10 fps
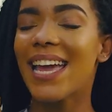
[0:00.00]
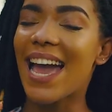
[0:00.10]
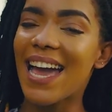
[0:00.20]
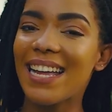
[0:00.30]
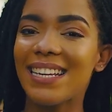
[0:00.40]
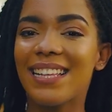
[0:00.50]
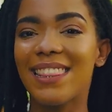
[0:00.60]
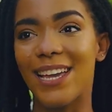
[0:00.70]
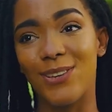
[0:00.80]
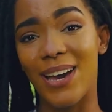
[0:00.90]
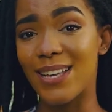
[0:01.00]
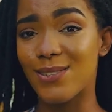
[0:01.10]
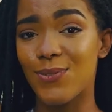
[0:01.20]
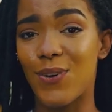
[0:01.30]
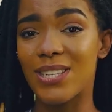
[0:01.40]
And thank you
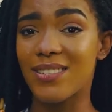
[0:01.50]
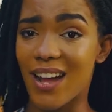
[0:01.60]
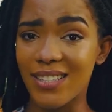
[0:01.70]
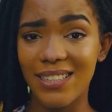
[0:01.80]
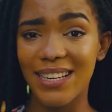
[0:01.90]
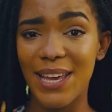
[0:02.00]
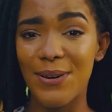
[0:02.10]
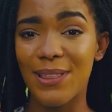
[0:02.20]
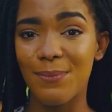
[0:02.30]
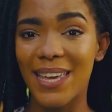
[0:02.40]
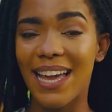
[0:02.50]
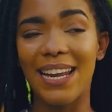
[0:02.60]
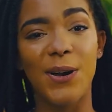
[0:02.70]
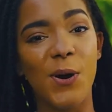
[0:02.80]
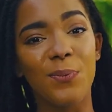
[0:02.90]
guys for starting the day with me,
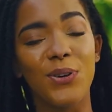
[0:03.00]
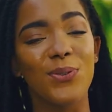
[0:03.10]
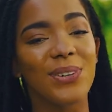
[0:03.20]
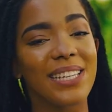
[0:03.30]
and I hope you're